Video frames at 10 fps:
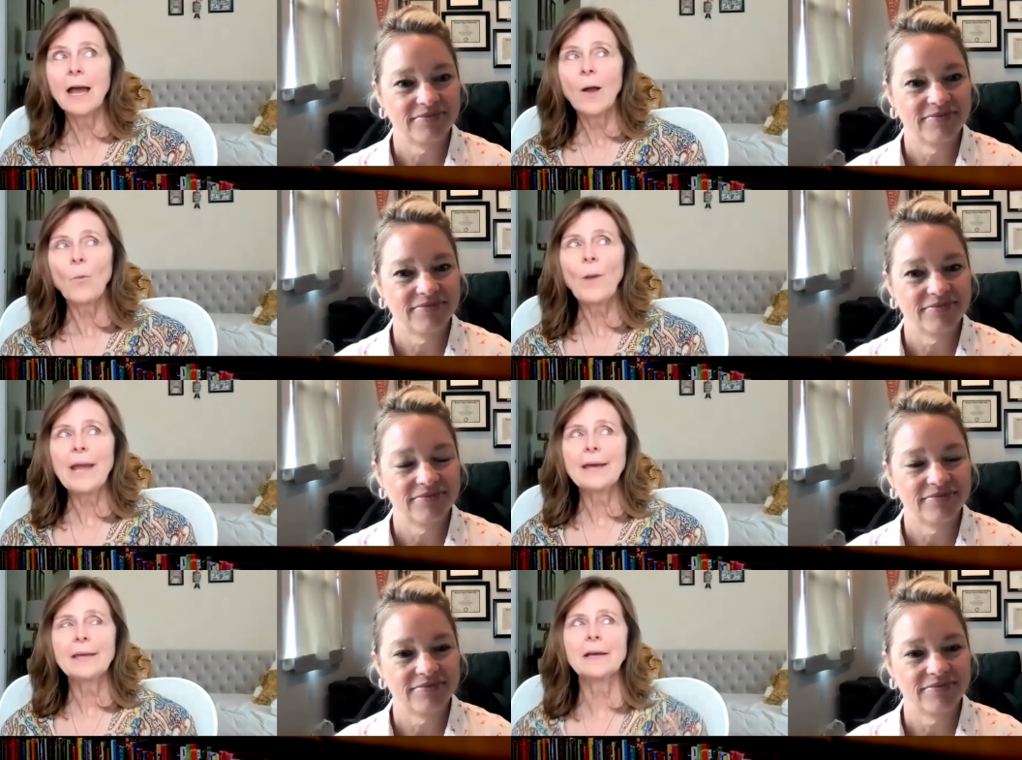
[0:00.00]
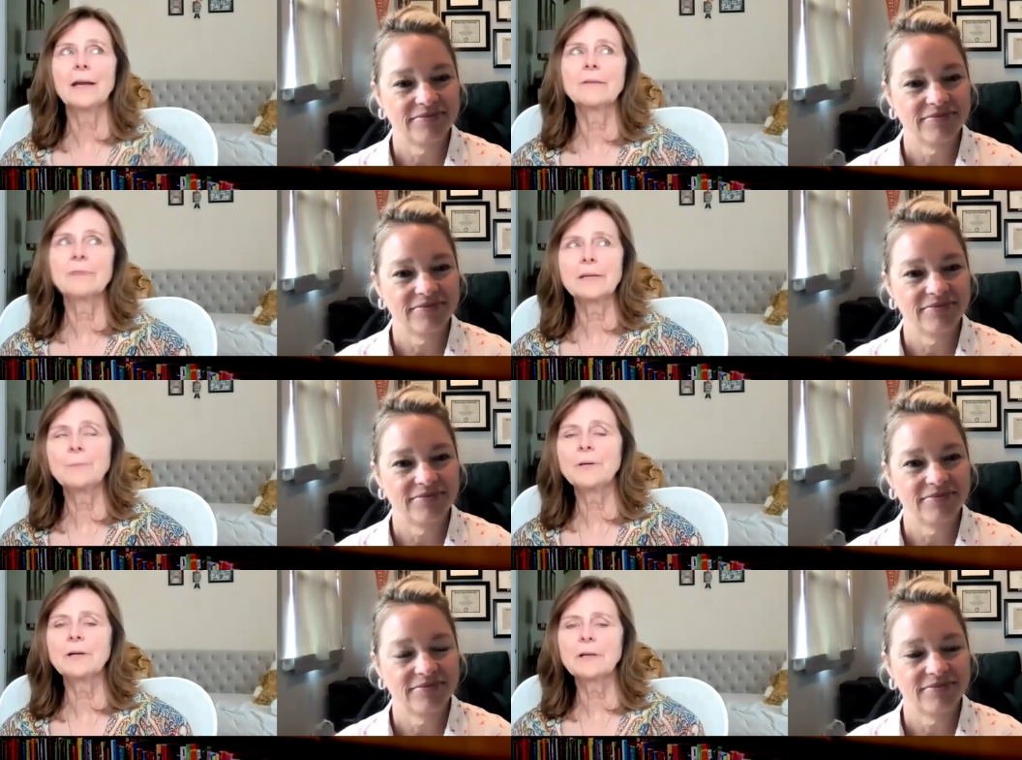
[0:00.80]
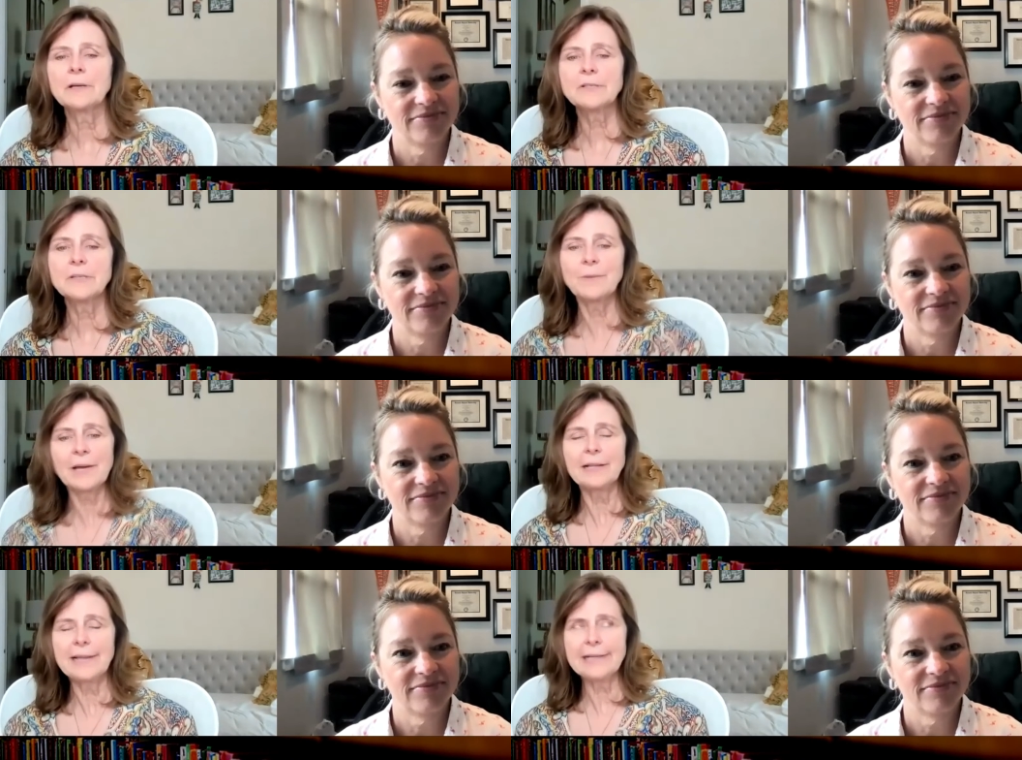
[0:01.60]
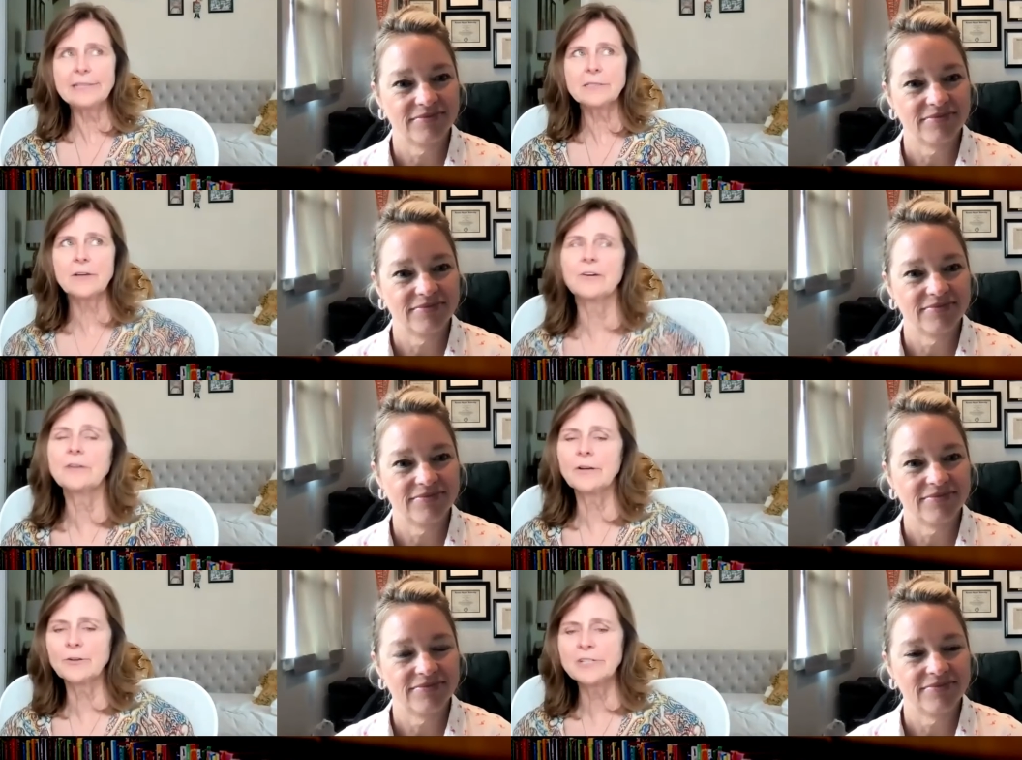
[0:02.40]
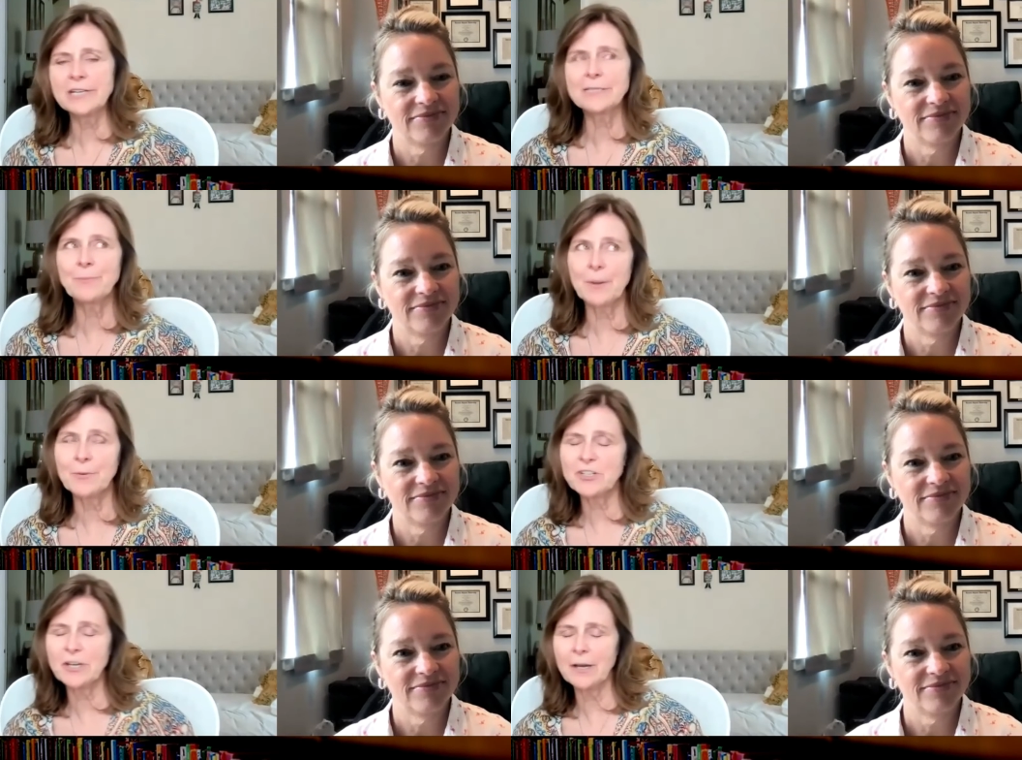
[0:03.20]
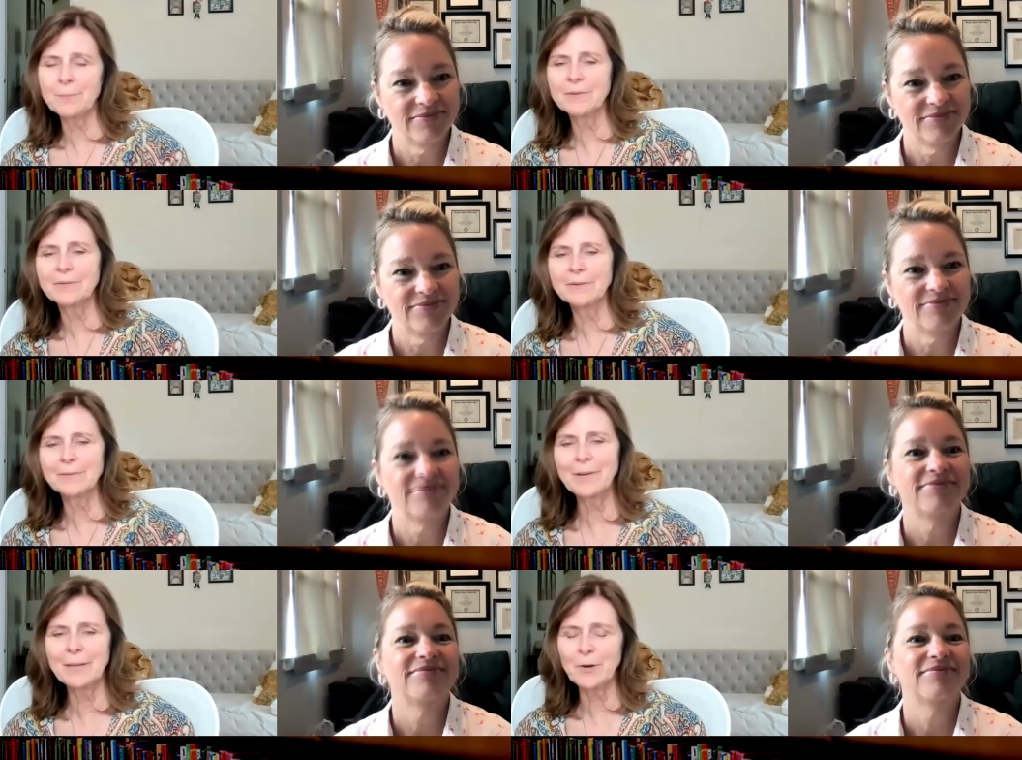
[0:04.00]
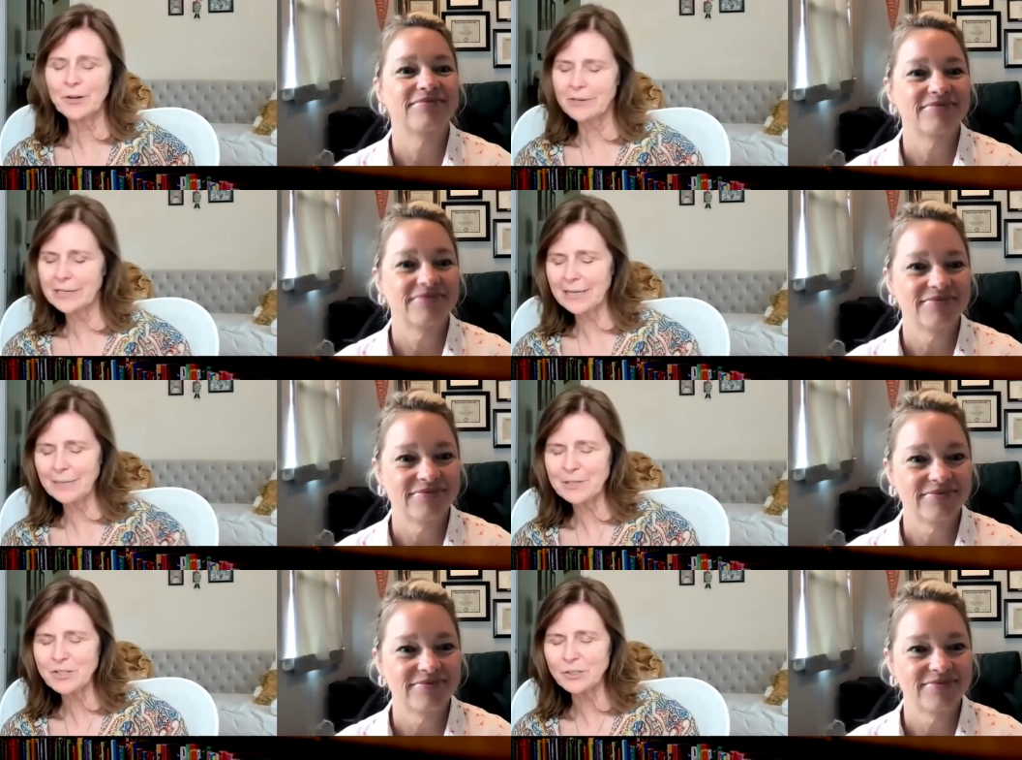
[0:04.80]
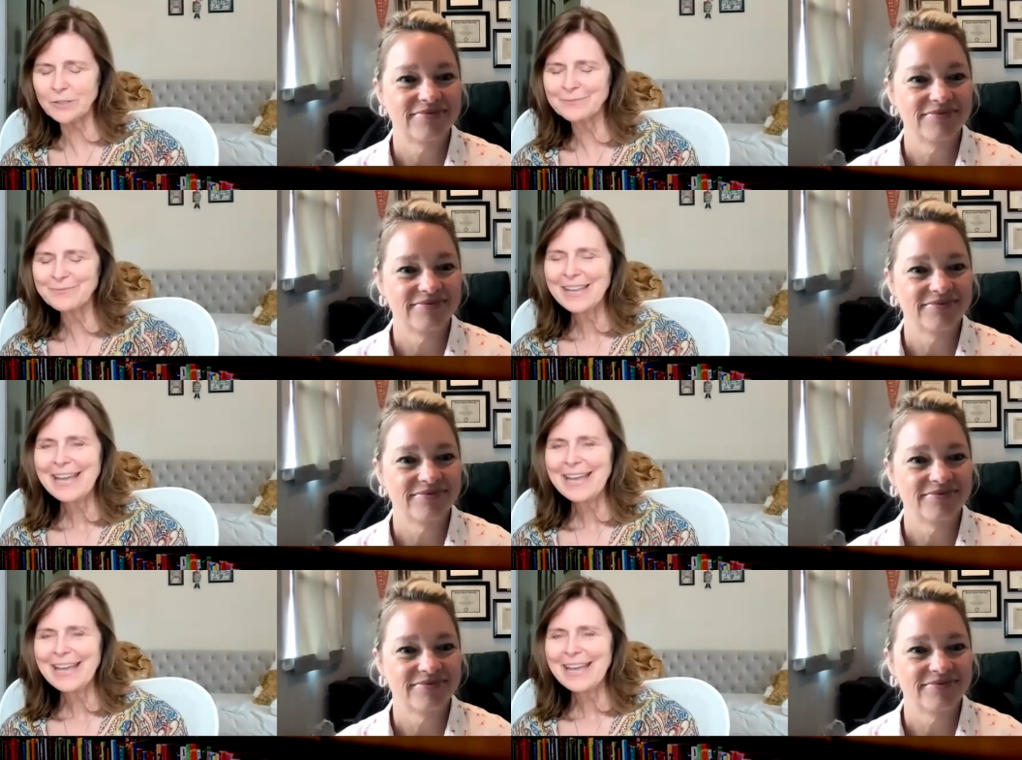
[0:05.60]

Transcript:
Speaker 1: when I read a book to my class called Uncle Jed's Barbershop by Margaret King Mitchell.